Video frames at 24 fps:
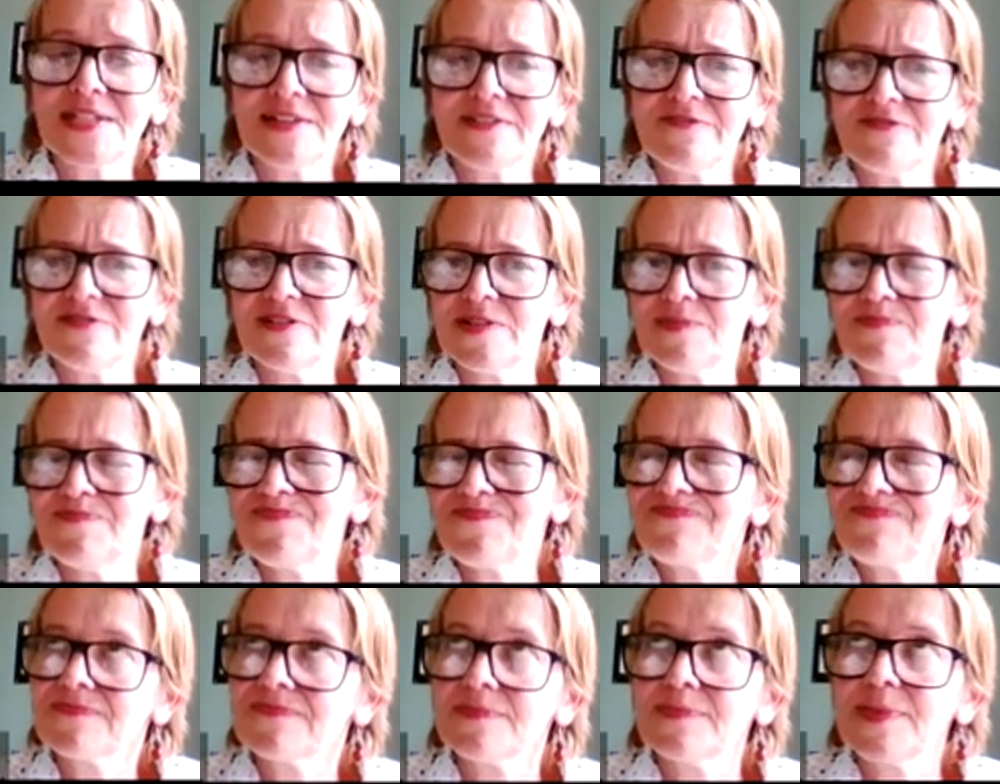it for
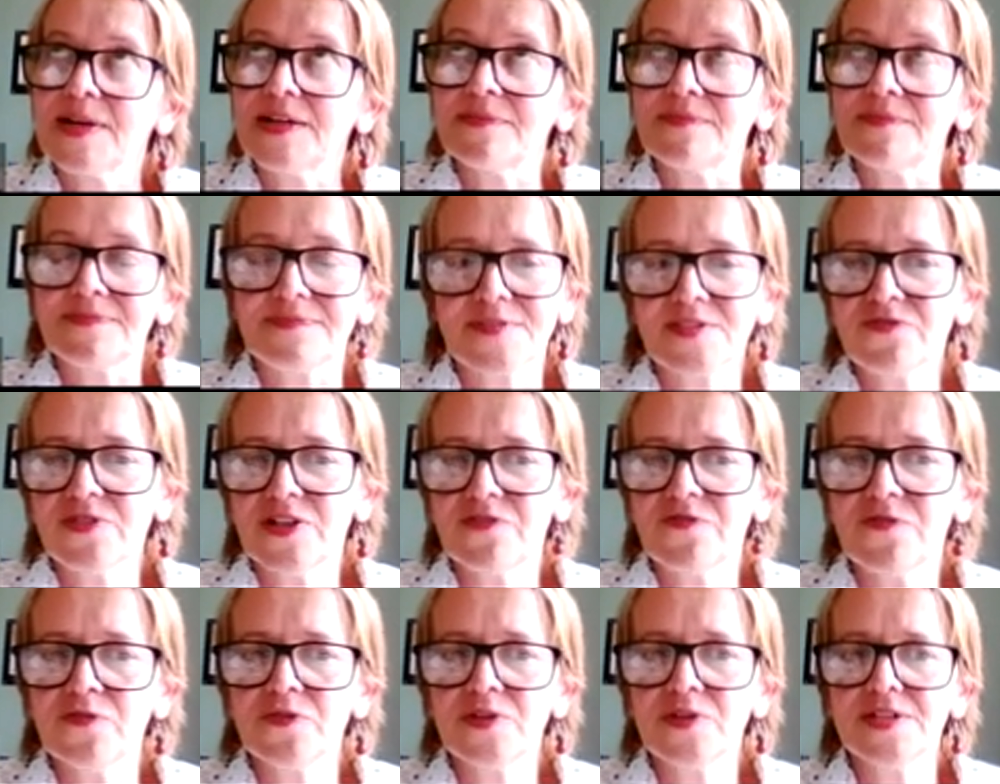about 3 or
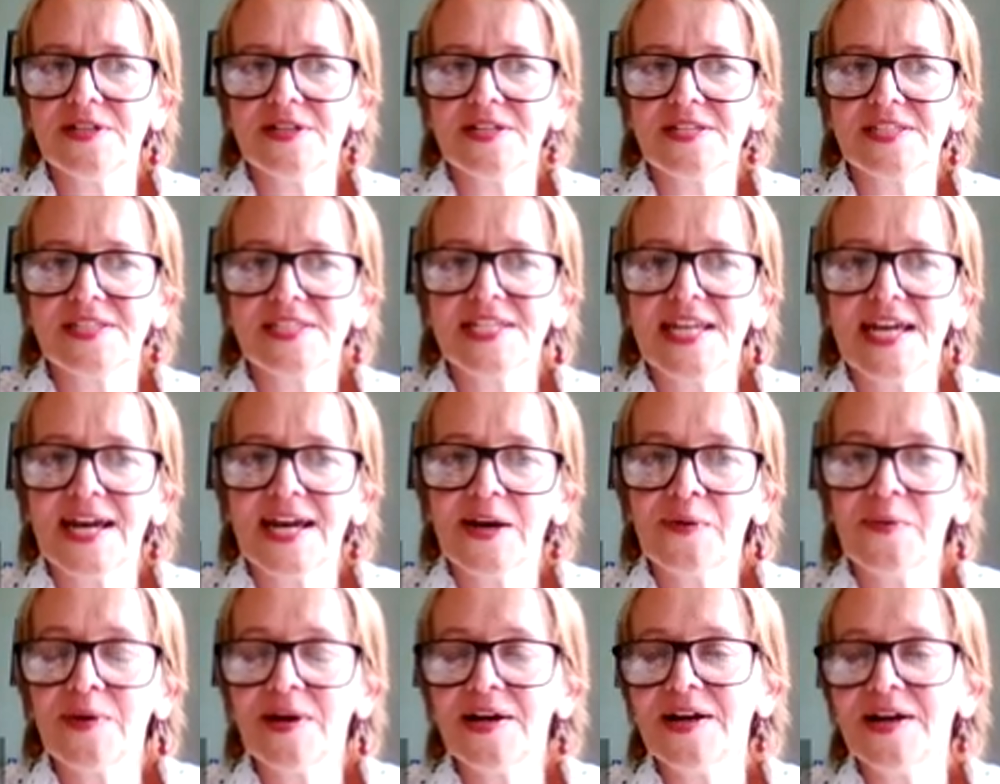4 years
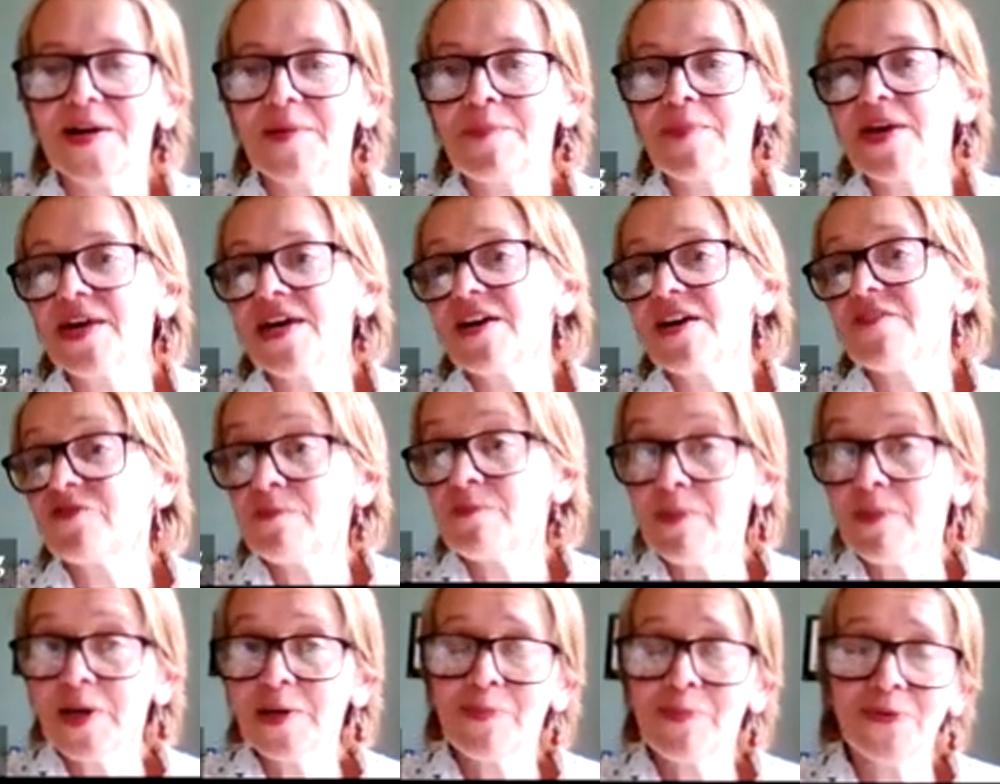now. From
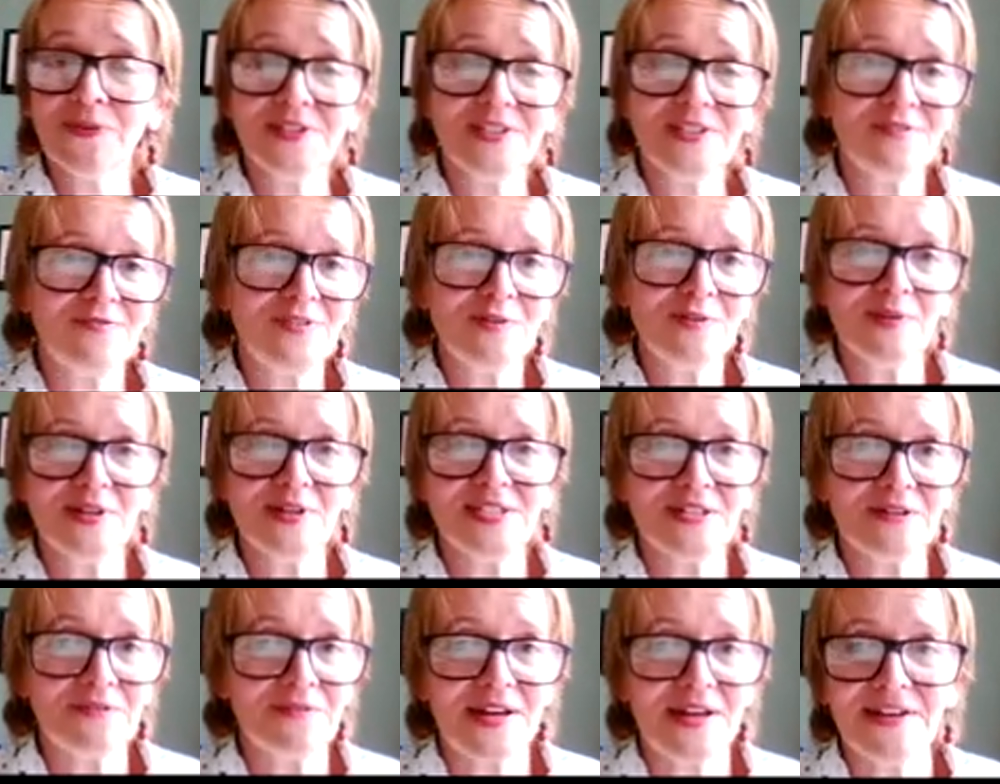my point of view, I
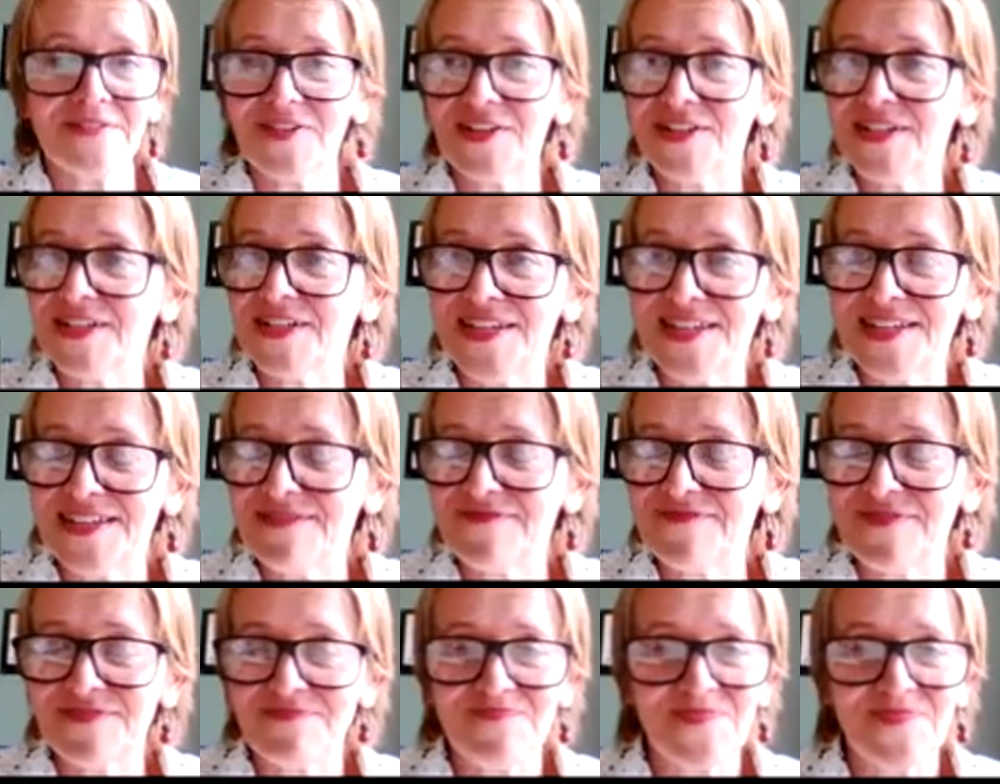don't have any
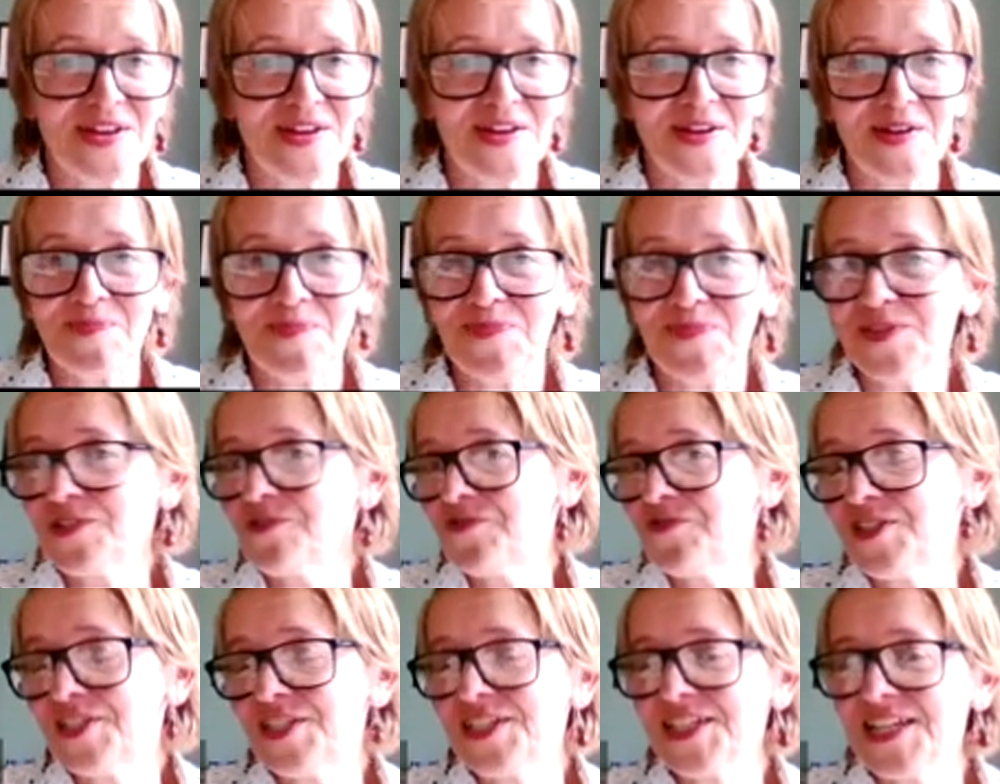
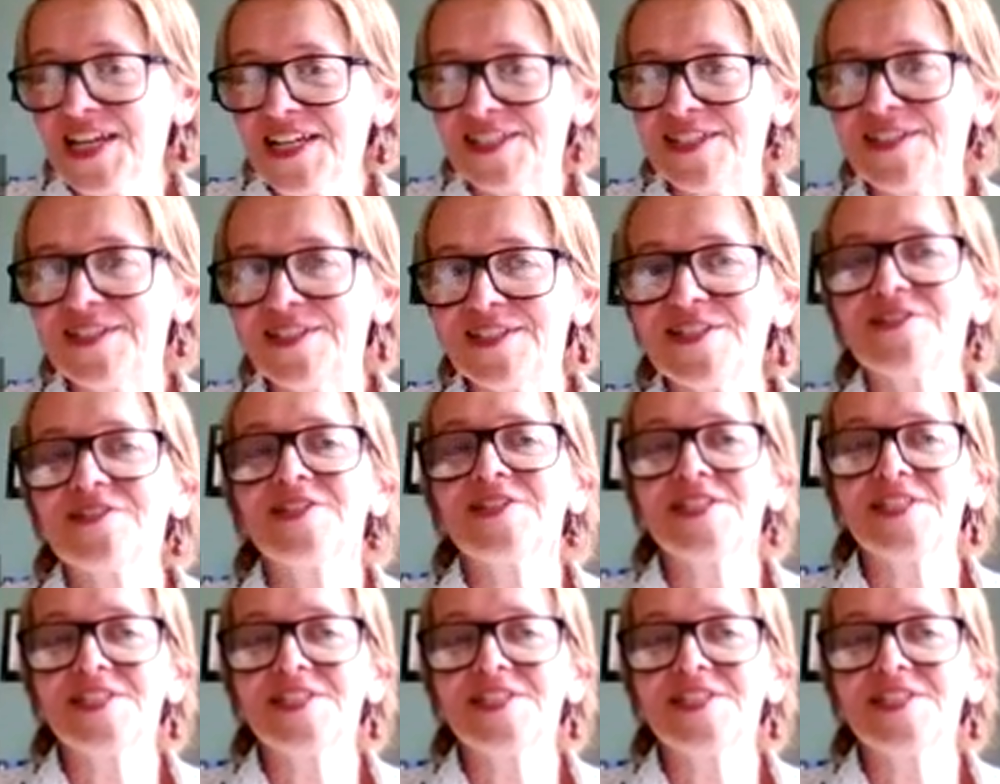sophisticated design